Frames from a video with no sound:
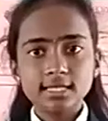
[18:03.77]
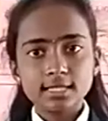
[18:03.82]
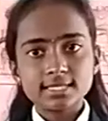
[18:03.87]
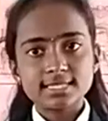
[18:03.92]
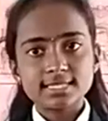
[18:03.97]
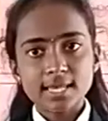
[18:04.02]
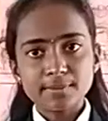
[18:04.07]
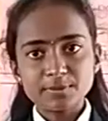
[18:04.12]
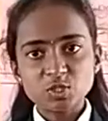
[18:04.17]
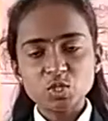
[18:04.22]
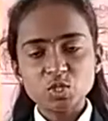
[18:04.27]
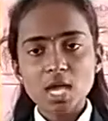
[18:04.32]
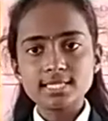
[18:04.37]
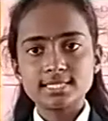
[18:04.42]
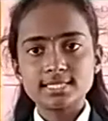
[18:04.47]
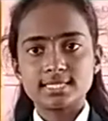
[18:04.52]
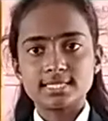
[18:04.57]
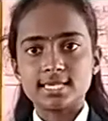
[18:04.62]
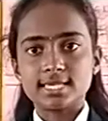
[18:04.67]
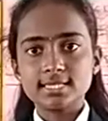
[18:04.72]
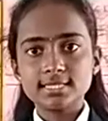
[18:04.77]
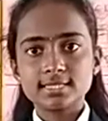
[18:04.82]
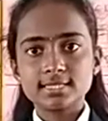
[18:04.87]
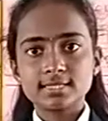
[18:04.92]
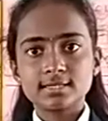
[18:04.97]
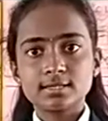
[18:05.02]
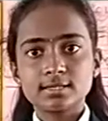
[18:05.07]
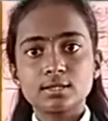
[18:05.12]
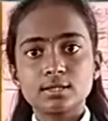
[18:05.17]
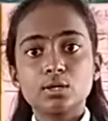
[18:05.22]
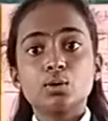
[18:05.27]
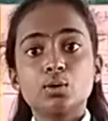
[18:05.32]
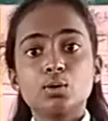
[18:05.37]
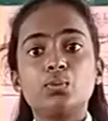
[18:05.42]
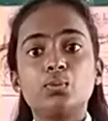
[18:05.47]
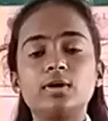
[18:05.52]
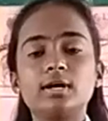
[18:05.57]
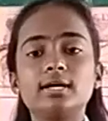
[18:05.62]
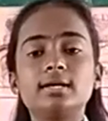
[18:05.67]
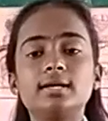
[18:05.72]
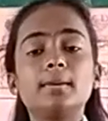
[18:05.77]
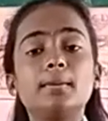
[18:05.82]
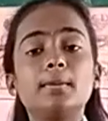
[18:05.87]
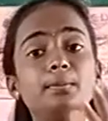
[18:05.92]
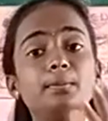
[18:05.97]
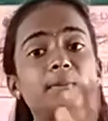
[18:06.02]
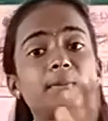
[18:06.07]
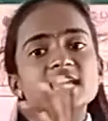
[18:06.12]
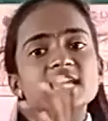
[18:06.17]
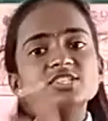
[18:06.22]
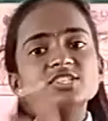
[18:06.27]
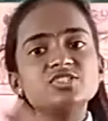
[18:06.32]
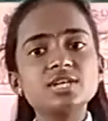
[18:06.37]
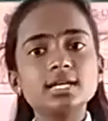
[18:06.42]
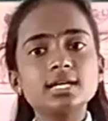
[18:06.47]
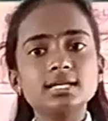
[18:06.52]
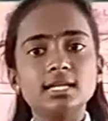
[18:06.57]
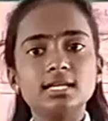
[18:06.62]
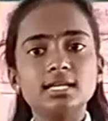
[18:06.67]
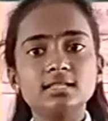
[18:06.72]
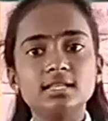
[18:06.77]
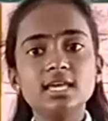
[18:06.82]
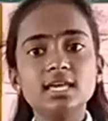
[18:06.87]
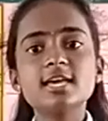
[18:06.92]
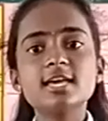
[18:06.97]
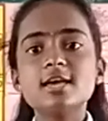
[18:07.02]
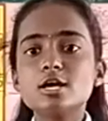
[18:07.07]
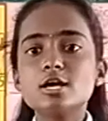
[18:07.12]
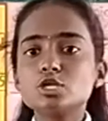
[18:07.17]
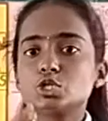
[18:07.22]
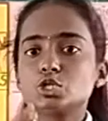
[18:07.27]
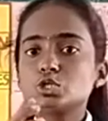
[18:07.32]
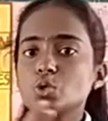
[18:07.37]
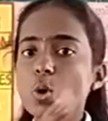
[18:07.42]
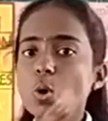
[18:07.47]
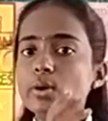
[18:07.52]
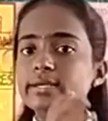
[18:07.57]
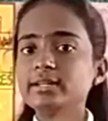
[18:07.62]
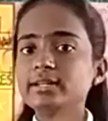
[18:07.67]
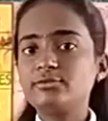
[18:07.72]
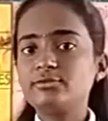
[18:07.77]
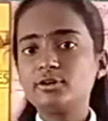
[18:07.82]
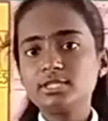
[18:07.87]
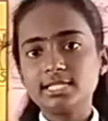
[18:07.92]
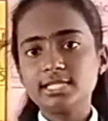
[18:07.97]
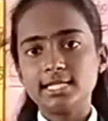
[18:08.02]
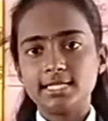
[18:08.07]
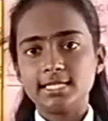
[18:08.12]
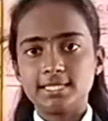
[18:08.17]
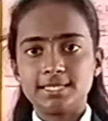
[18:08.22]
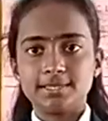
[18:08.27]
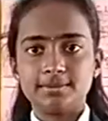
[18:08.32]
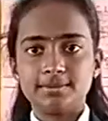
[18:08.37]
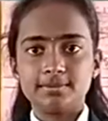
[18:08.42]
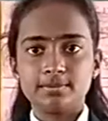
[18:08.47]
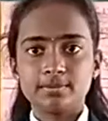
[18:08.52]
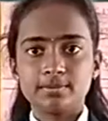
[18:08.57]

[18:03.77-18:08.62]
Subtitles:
substances for maintaining the soil fertility.